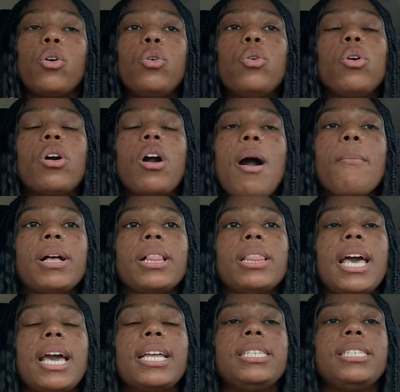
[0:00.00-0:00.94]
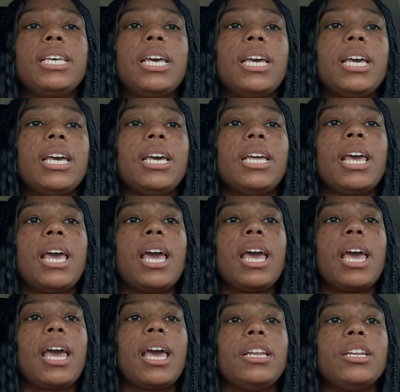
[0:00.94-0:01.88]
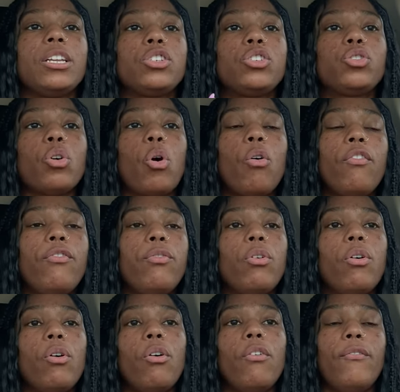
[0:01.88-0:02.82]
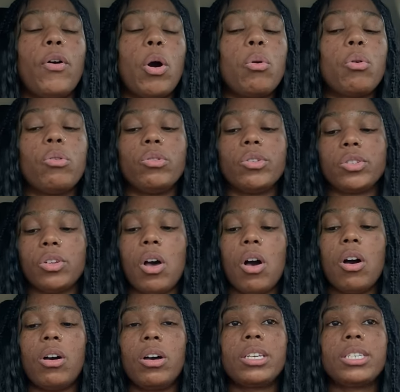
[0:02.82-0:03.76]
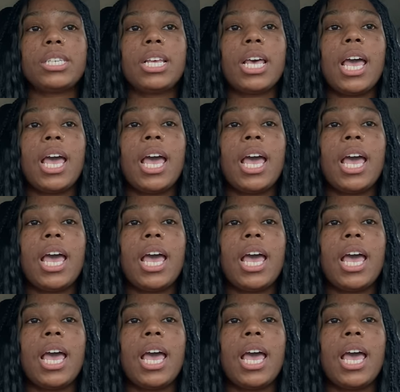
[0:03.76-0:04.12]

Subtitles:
cool, calm, collected and soulful vocal songs